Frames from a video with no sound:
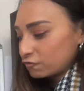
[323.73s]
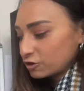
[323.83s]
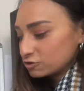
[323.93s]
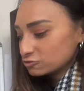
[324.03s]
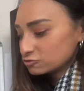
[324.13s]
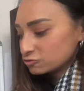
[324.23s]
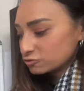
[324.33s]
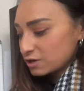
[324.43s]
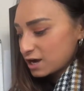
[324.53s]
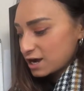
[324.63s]

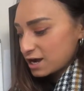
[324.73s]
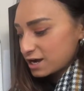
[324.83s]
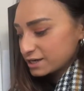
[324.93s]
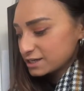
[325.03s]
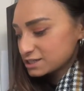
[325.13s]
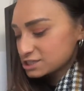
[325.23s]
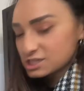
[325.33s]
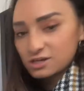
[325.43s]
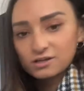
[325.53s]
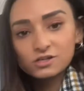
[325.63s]

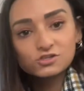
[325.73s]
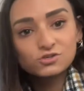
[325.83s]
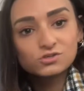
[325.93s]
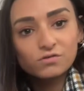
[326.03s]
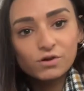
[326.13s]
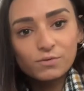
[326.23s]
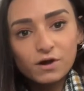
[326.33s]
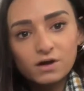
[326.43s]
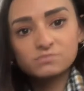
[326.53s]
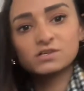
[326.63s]
Right. Let's use our robot
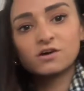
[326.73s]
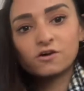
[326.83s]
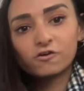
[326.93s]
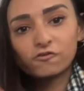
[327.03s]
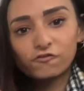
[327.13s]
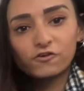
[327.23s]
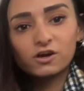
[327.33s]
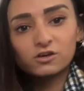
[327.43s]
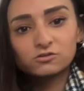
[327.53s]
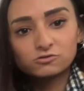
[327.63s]
arms.
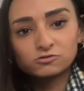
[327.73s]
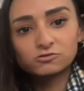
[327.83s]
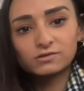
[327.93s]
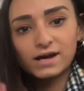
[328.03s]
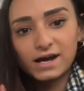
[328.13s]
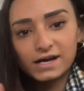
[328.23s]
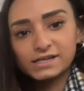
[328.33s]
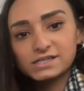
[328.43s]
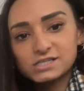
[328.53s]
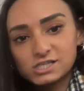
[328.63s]

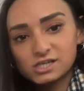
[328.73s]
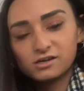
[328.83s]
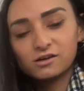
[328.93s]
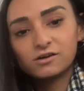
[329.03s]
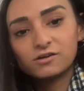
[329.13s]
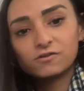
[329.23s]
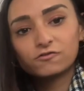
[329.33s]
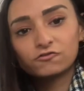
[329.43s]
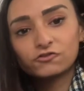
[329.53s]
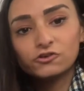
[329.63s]
Right.
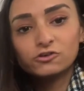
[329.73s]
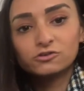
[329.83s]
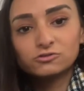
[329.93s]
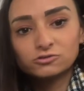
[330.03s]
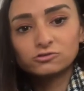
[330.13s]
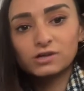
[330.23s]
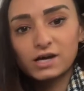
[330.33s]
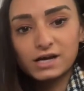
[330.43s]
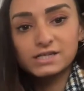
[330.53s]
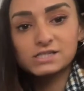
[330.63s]

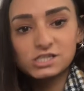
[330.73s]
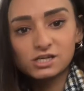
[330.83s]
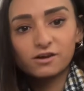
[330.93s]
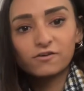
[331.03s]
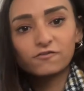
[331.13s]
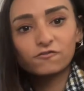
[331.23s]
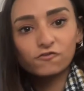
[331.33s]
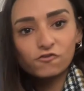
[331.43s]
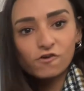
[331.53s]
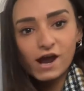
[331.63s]
Right.
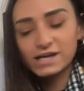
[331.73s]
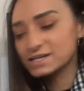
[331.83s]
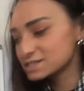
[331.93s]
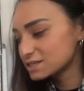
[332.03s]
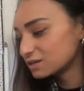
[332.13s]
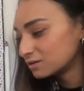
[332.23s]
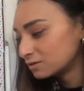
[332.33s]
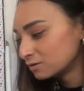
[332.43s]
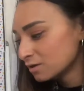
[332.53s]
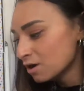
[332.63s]
Fright.
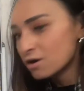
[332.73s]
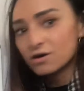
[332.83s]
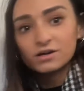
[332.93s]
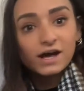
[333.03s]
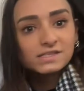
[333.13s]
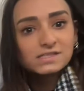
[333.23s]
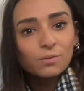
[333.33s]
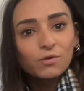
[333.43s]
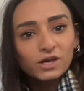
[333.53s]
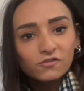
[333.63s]
Has
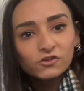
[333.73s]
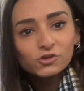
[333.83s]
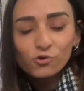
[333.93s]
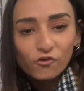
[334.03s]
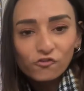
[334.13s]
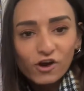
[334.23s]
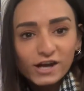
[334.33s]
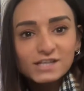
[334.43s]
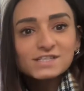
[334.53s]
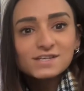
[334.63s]
someone given you a
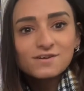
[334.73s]
fright?